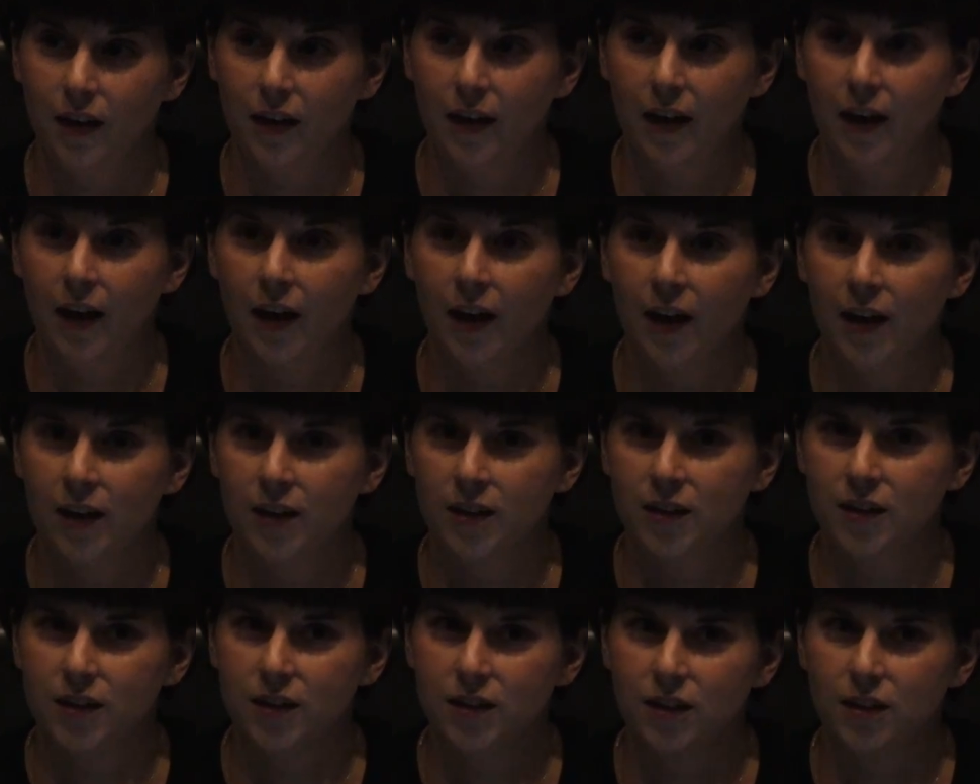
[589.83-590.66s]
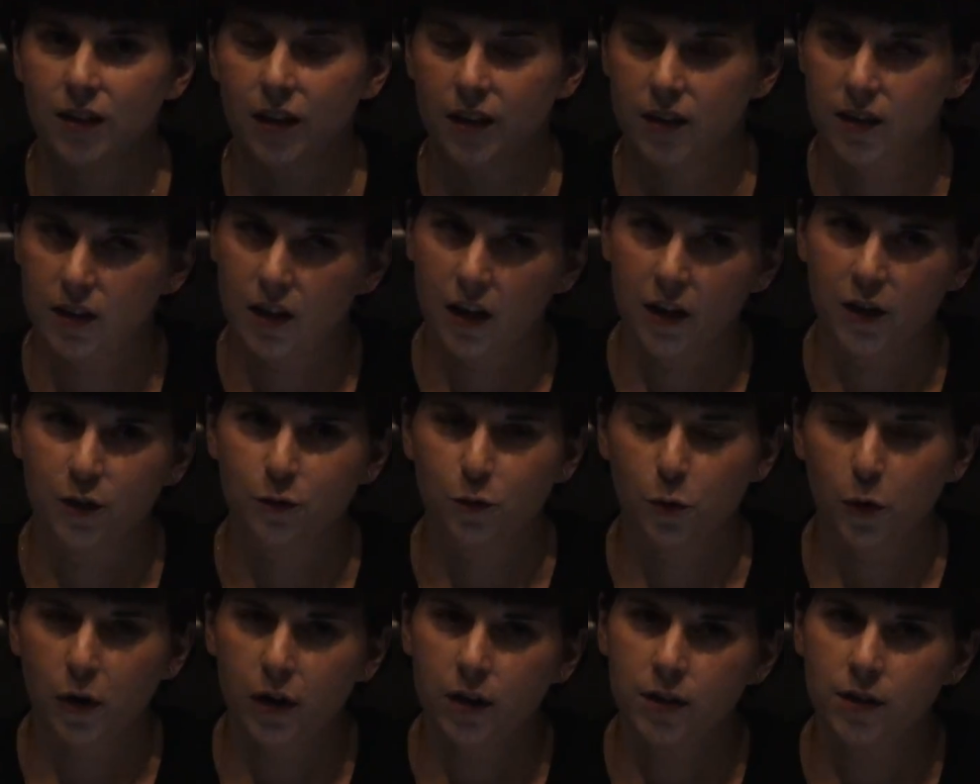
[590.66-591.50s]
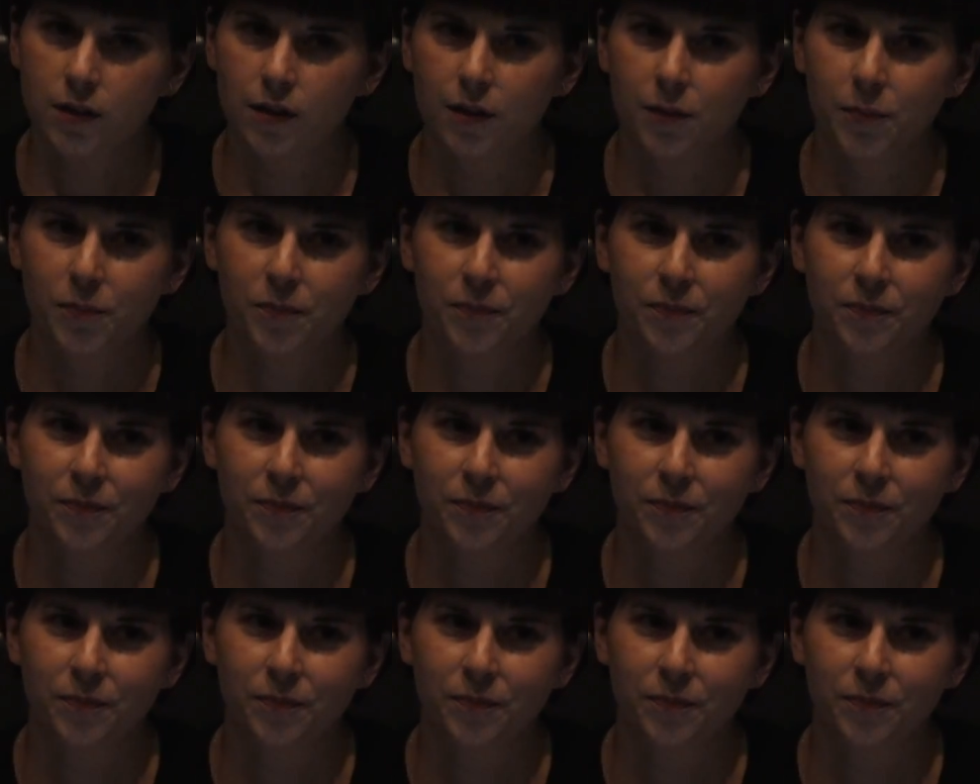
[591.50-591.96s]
And that's kind of crazy.